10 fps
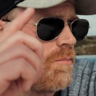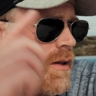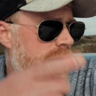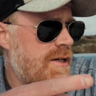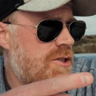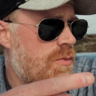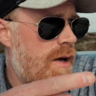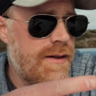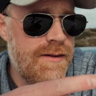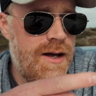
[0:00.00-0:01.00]
place
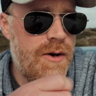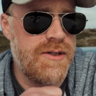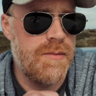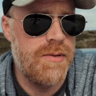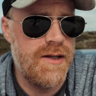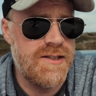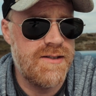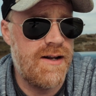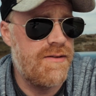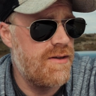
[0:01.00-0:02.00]
right now in a place
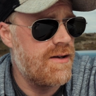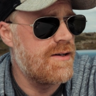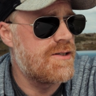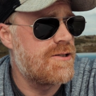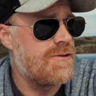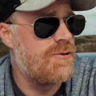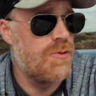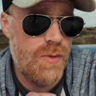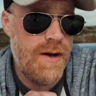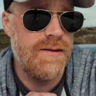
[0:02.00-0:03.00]
that I think is
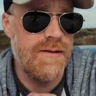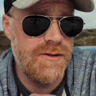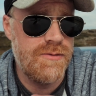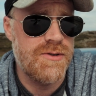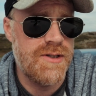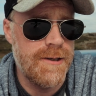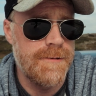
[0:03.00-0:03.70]
quite interesting.